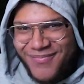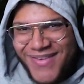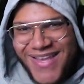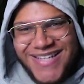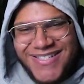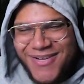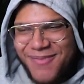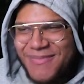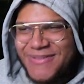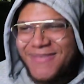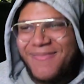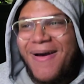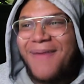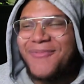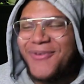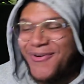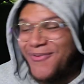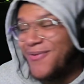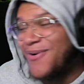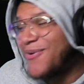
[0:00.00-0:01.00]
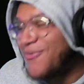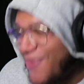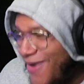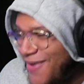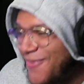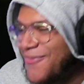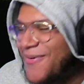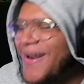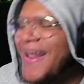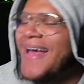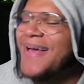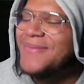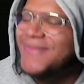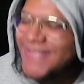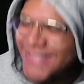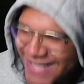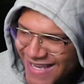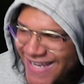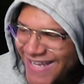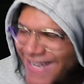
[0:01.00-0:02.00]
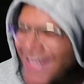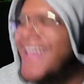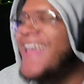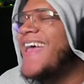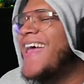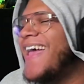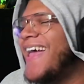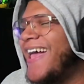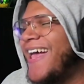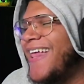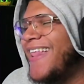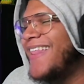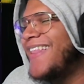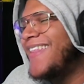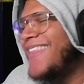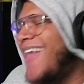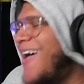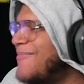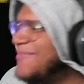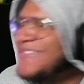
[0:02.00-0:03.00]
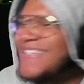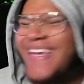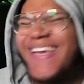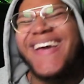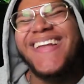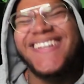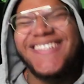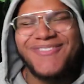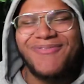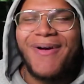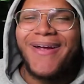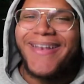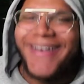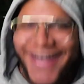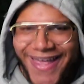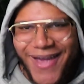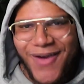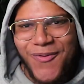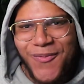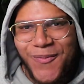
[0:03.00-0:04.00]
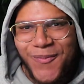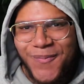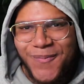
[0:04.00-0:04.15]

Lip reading: Y'all talking about something, I'm gonna regret what I've said. I'm gonna tell y'all niggas right now.